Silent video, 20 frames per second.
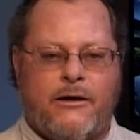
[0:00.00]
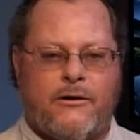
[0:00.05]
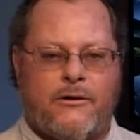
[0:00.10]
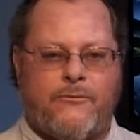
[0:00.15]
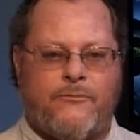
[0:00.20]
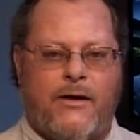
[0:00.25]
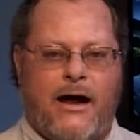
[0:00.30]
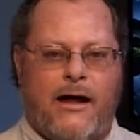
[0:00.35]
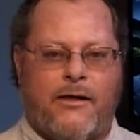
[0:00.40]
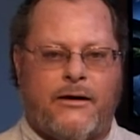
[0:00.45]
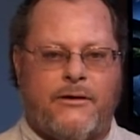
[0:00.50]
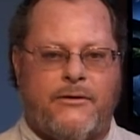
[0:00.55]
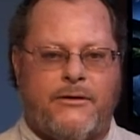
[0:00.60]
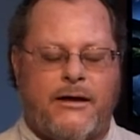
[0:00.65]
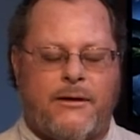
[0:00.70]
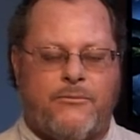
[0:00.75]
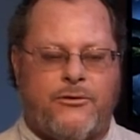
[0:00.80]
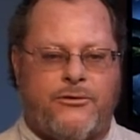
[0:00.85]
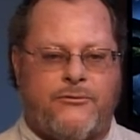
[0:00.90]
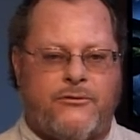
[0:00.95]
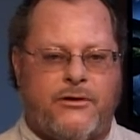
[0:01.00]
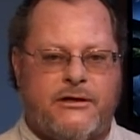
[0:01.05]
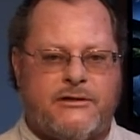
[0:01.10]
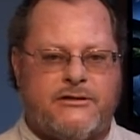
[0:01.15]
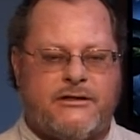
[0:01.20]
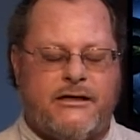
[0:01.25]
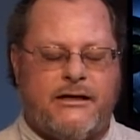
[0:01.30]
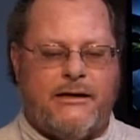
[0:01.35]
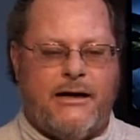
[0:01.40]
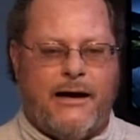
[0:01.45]
Kern Valley, the number 3
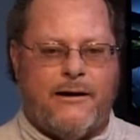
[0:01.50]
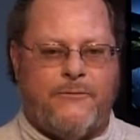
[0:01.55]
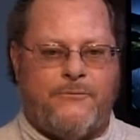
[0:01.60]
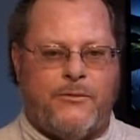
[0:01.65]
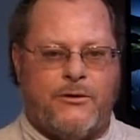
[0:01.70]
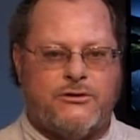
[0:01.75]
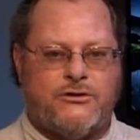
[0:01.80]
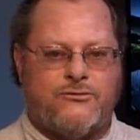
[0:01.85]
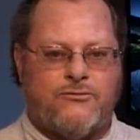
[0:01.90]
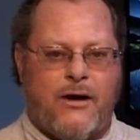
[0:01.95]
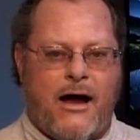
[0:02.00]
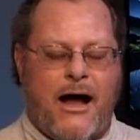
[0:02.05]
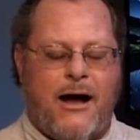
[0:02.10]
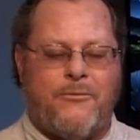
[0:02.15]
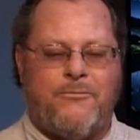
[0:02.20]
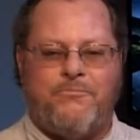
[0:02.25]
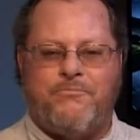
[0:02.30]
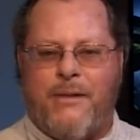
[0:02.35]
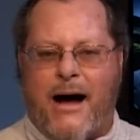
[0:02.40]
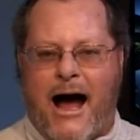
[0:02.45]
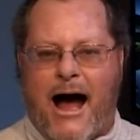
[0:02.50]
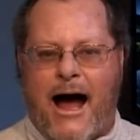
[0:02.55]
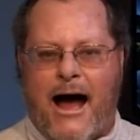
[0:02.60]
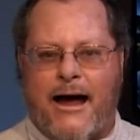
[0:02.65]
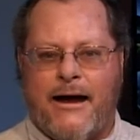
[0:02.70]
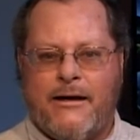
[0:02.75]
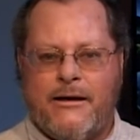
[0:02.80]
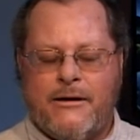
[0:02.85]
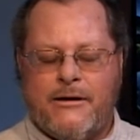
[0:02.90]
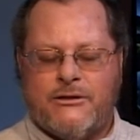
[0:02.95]
seed, had a first round
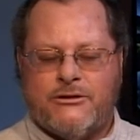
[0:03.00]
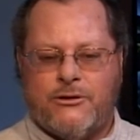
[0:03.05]
bye.